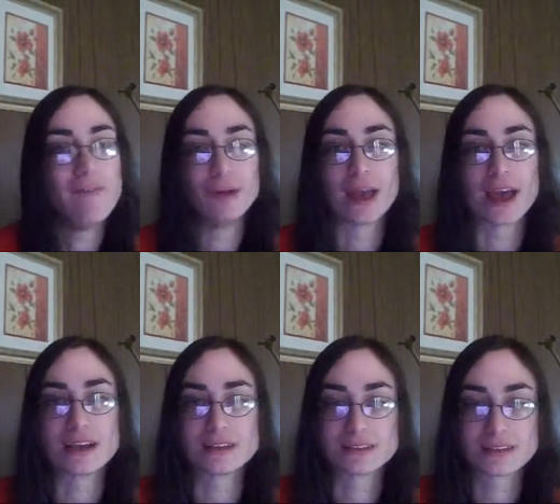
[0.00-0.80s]
If you
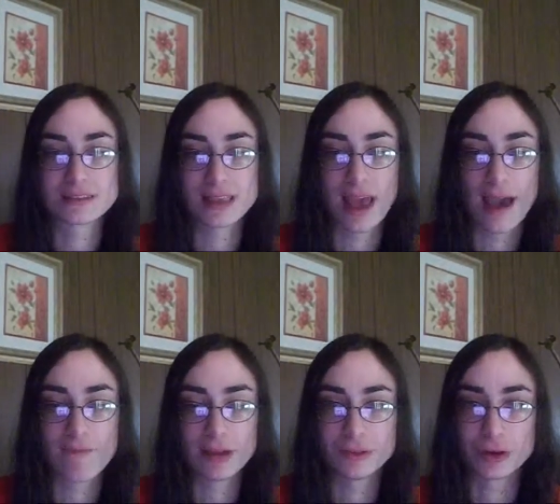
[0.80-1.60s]
guys
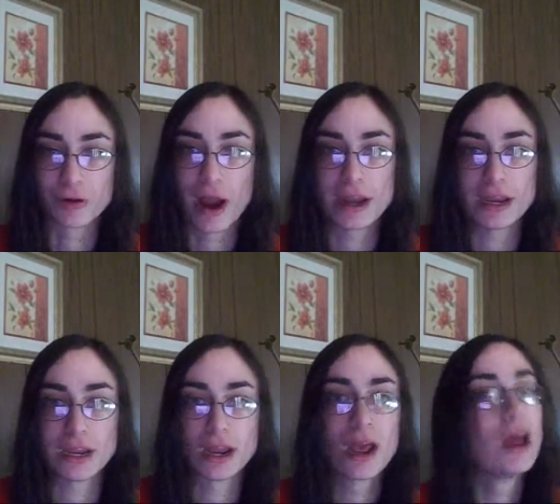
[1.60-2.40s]
haven't
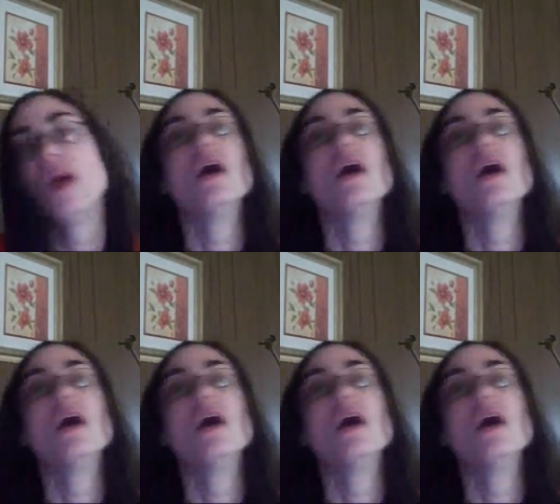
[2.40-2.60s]
already,